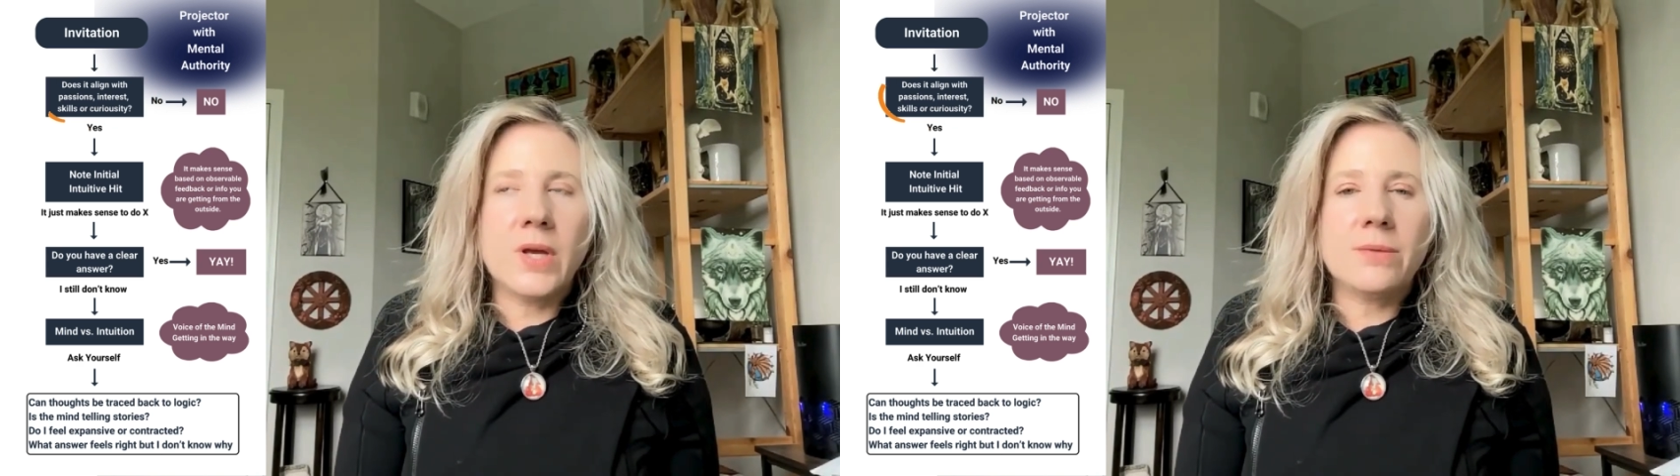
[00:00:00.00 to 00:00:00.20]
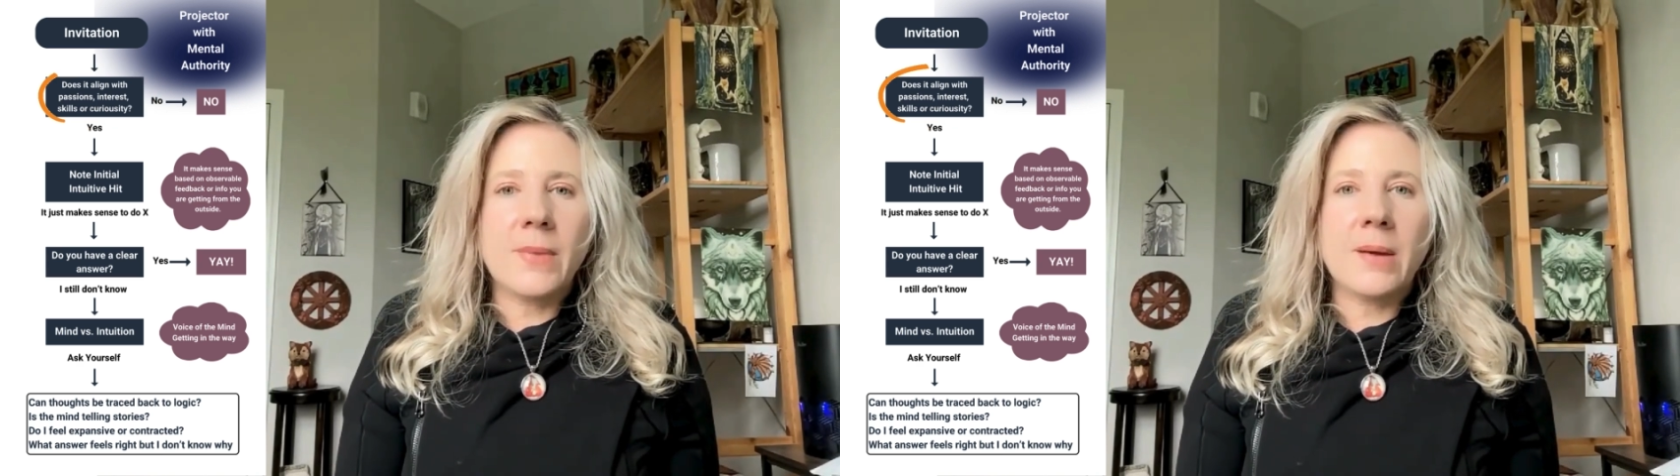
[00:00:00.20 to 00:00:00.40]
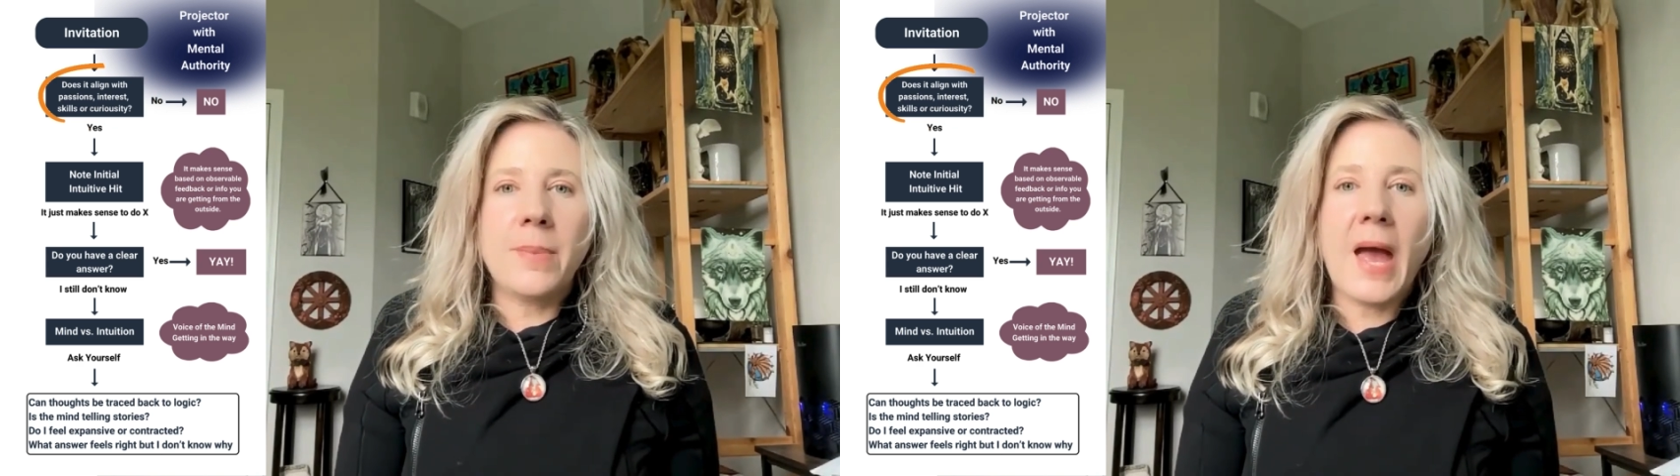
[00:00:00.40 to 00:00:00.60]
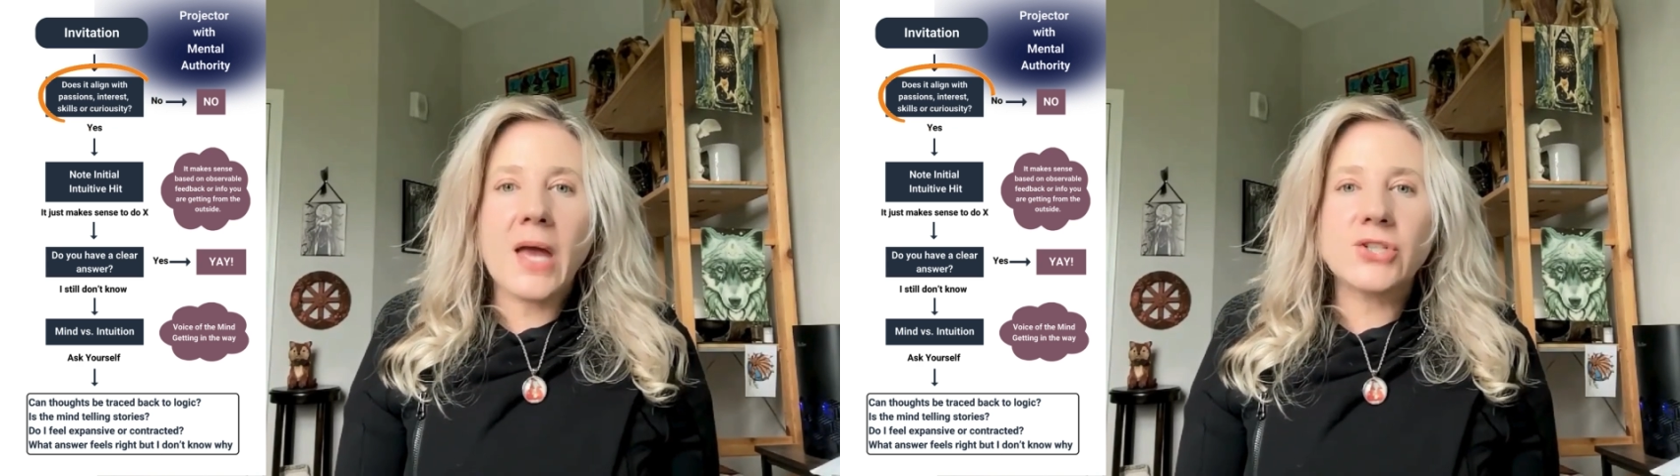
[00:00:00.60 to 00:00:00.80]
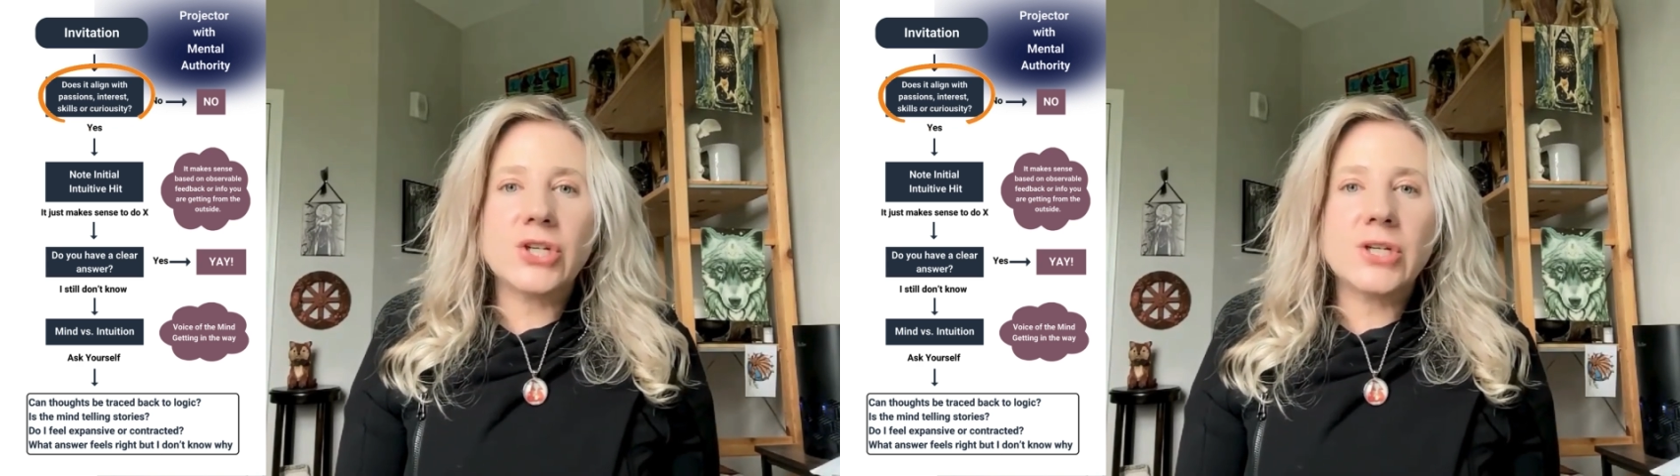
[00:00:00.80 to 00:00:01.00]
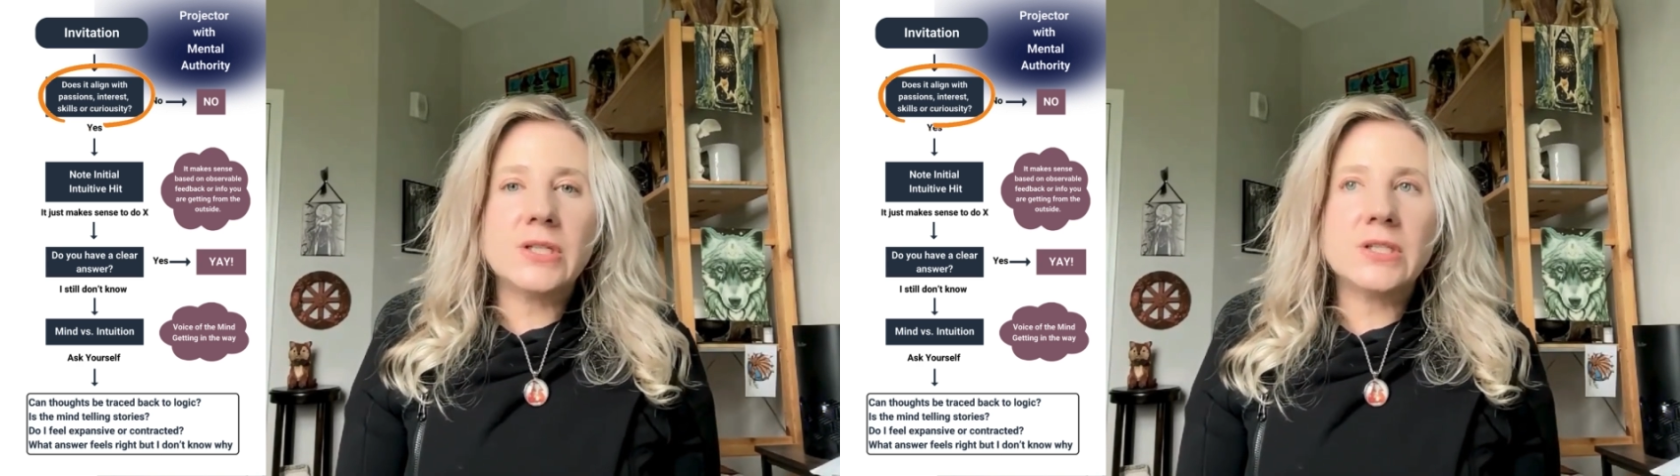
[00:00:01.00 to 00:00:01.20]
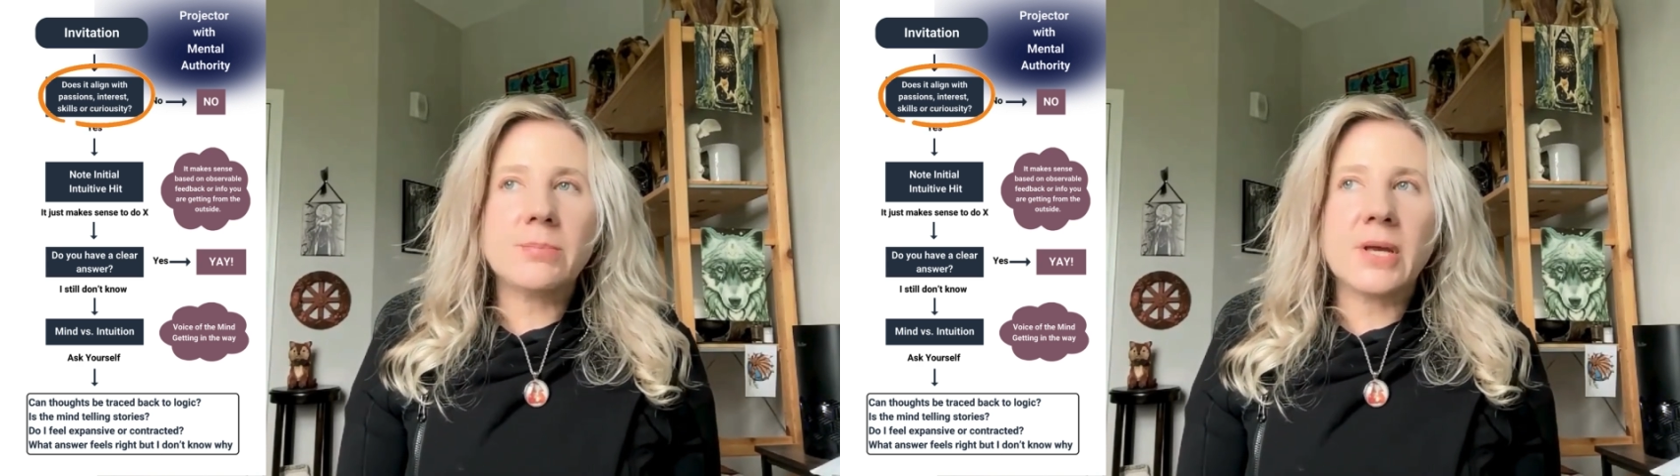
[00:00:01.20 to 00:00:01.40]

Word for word: with my passions,